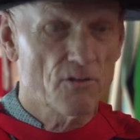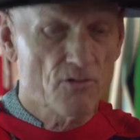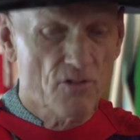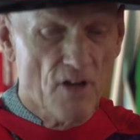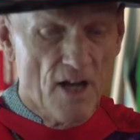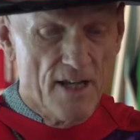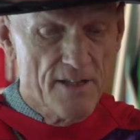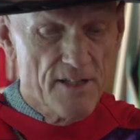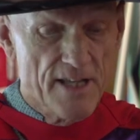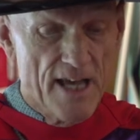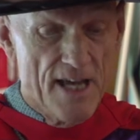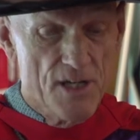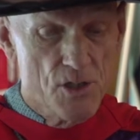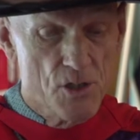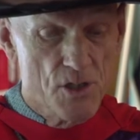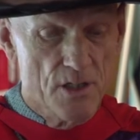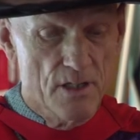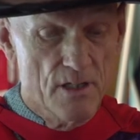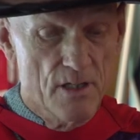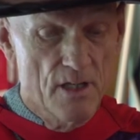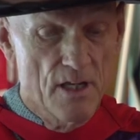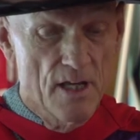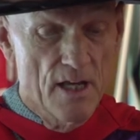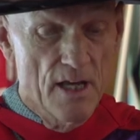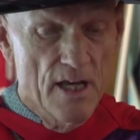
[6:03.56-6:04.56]
the
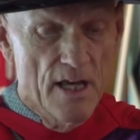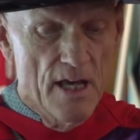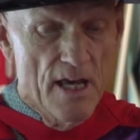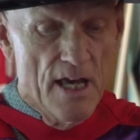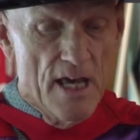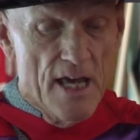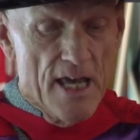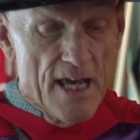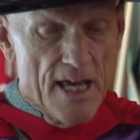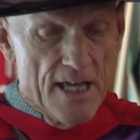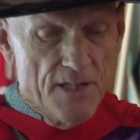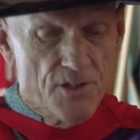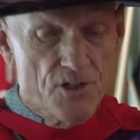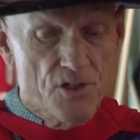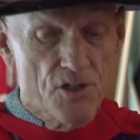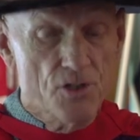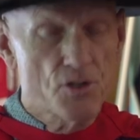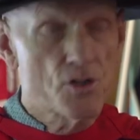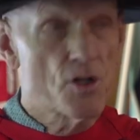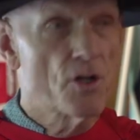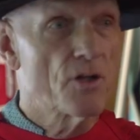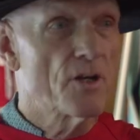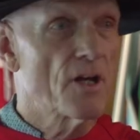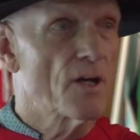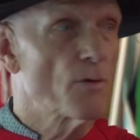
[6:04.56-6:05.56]
citation,
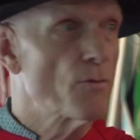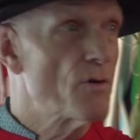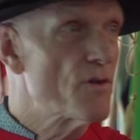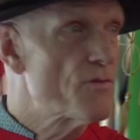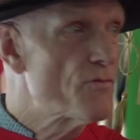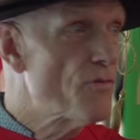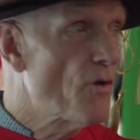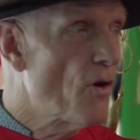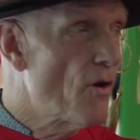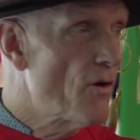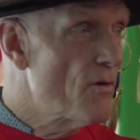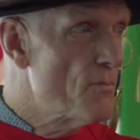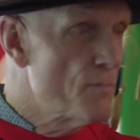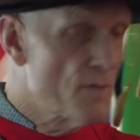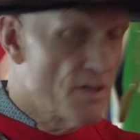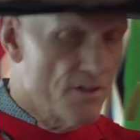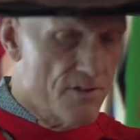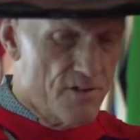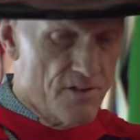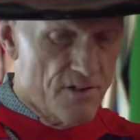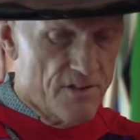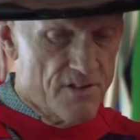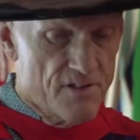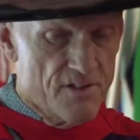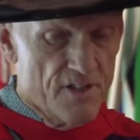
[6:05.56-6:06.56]
instituting with Foreign
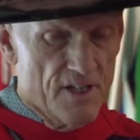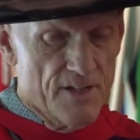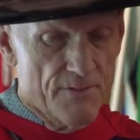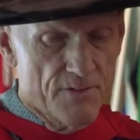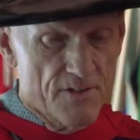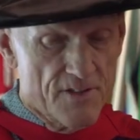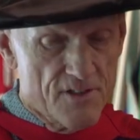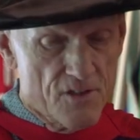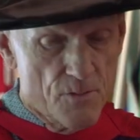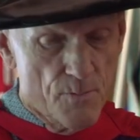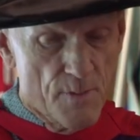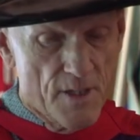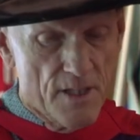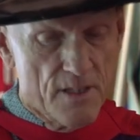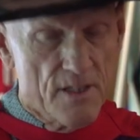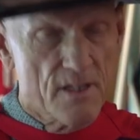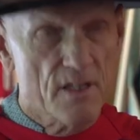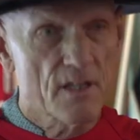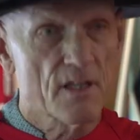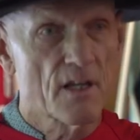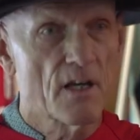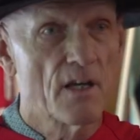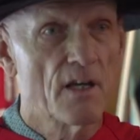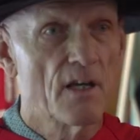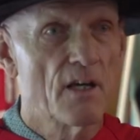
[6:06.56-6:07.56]
Minister Stephen
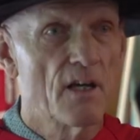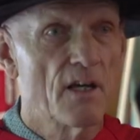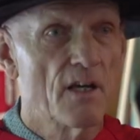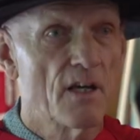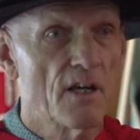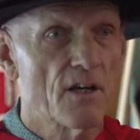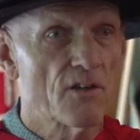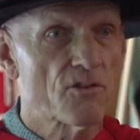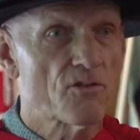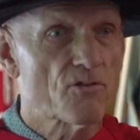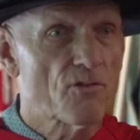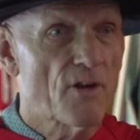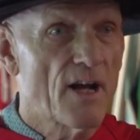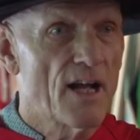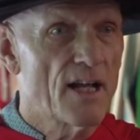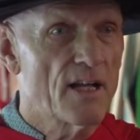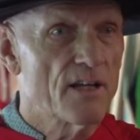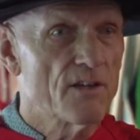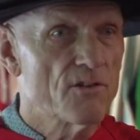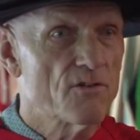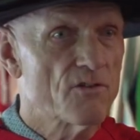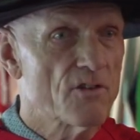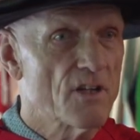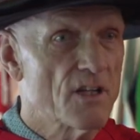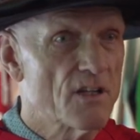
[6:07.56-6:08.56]
Smith
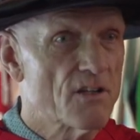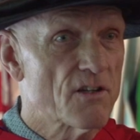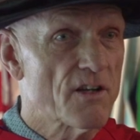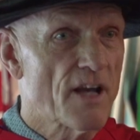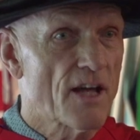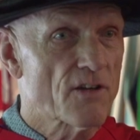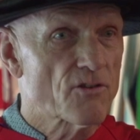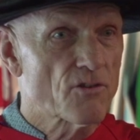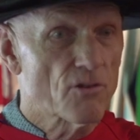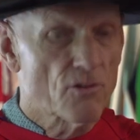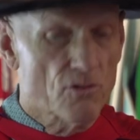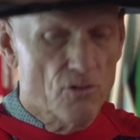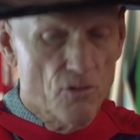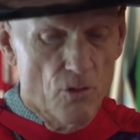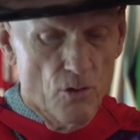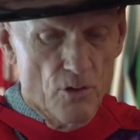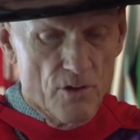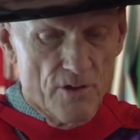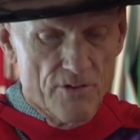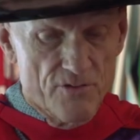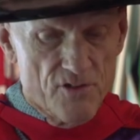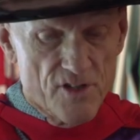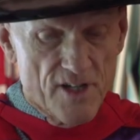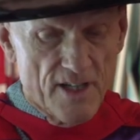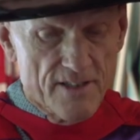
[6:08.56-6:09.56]
Australia's International
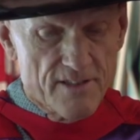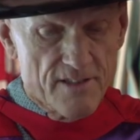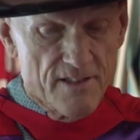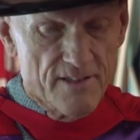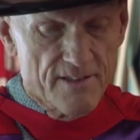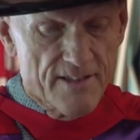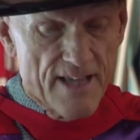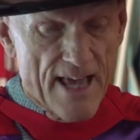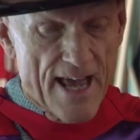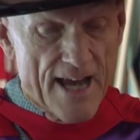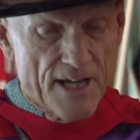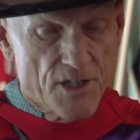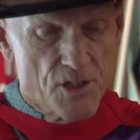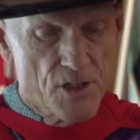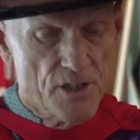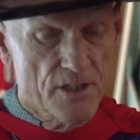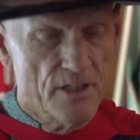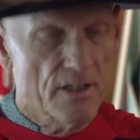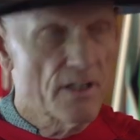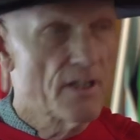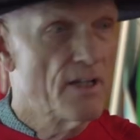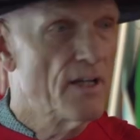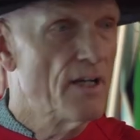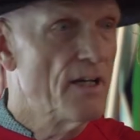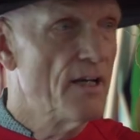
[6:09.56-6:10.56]
Court of Justice
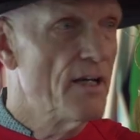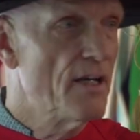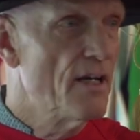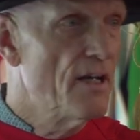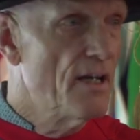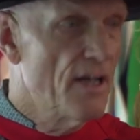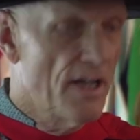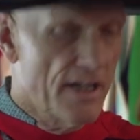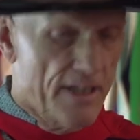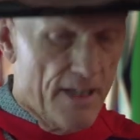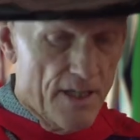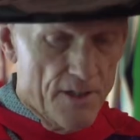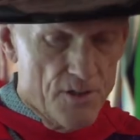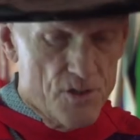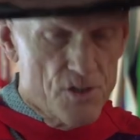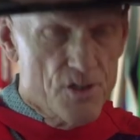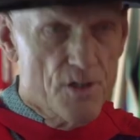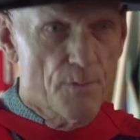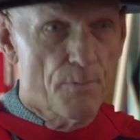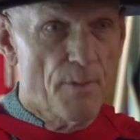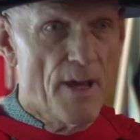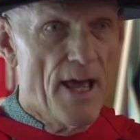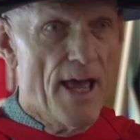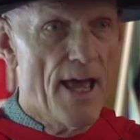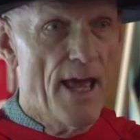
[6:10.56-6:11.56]
action against
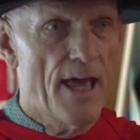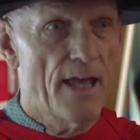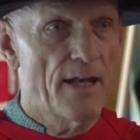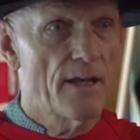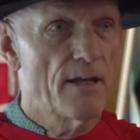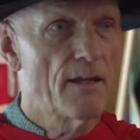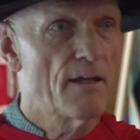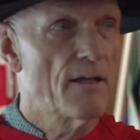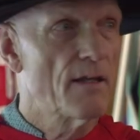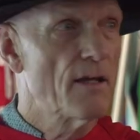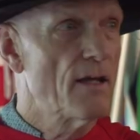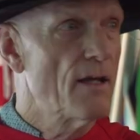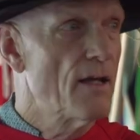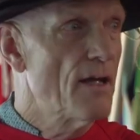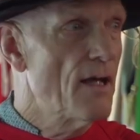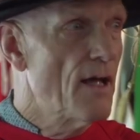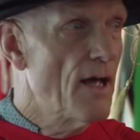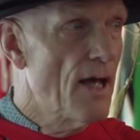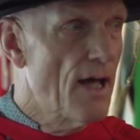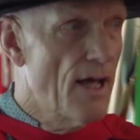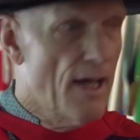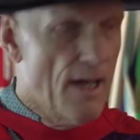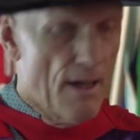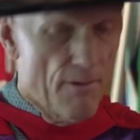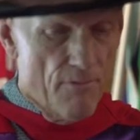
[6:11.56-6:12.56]
Japan
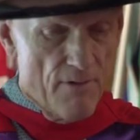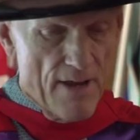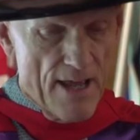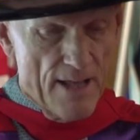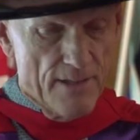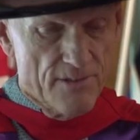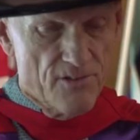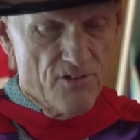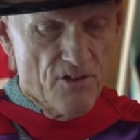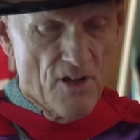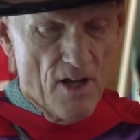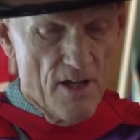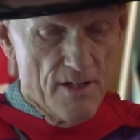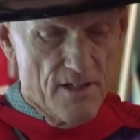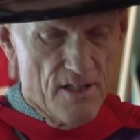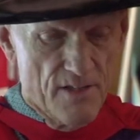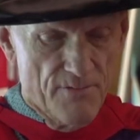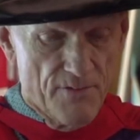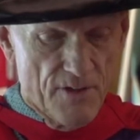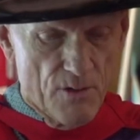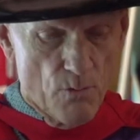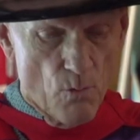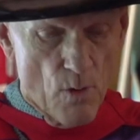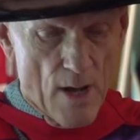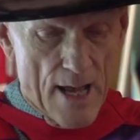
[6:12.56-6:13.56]
uh, around
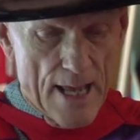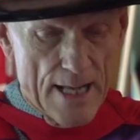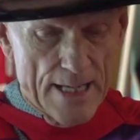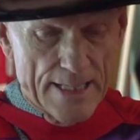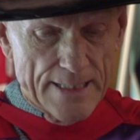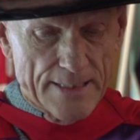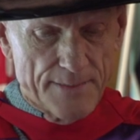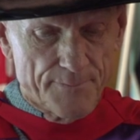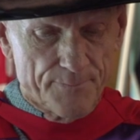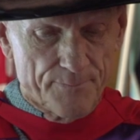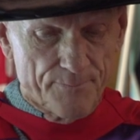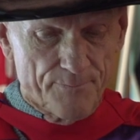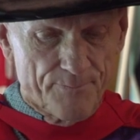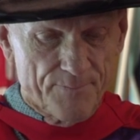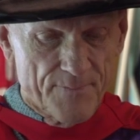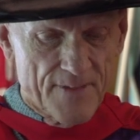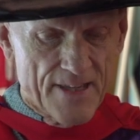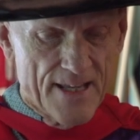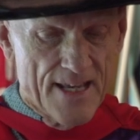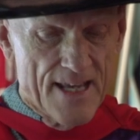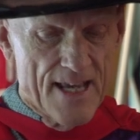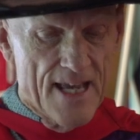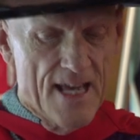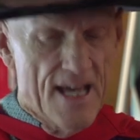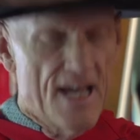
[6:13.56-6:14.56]
scientific whaling.
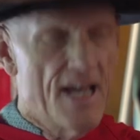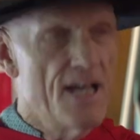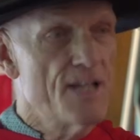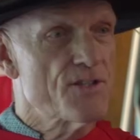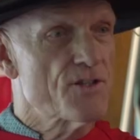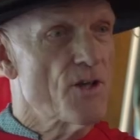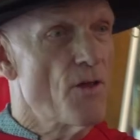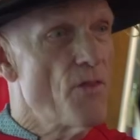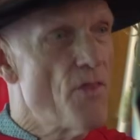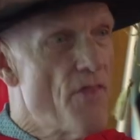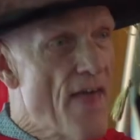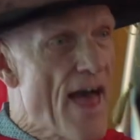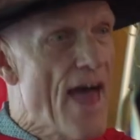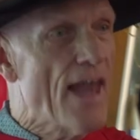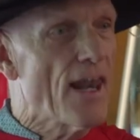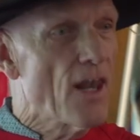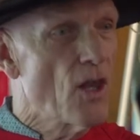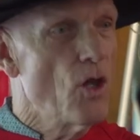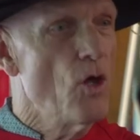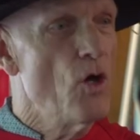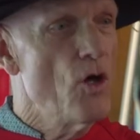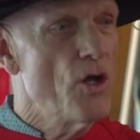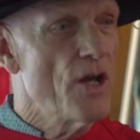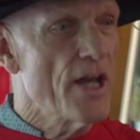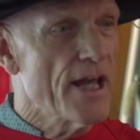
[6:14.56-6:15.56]
So that
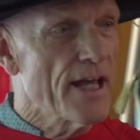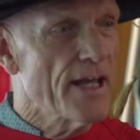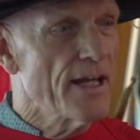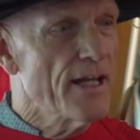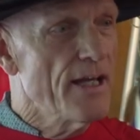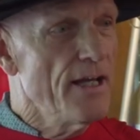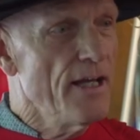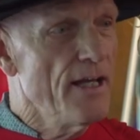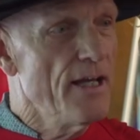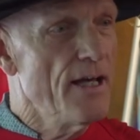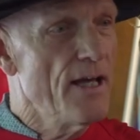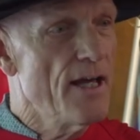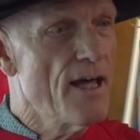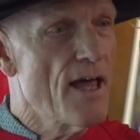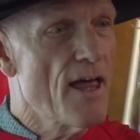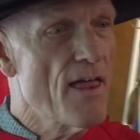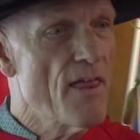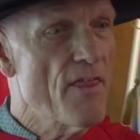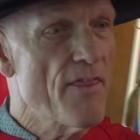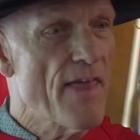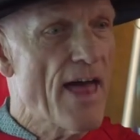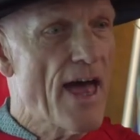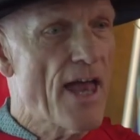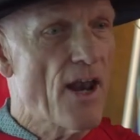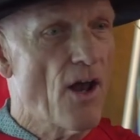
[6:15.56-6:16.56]

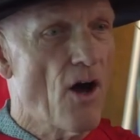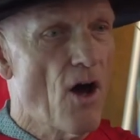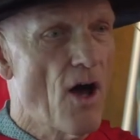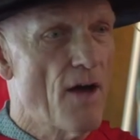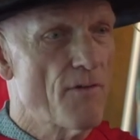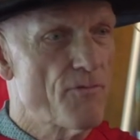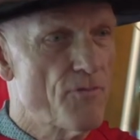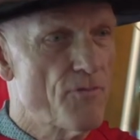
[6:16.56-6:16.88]
learning that I